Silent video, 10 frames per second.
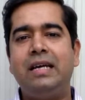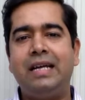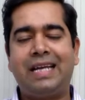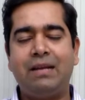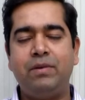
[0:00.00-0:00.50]

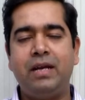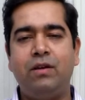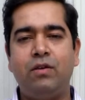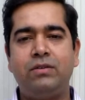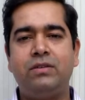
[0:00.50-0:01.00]
It can be
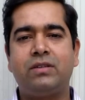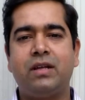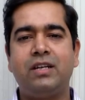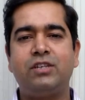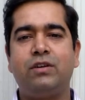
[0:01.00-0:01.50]
yellowish
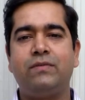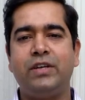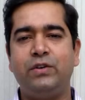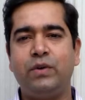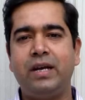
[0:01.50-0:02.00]
discoloration of
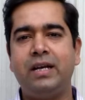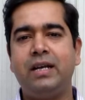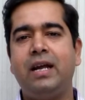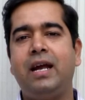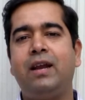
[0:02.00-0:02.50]
the urine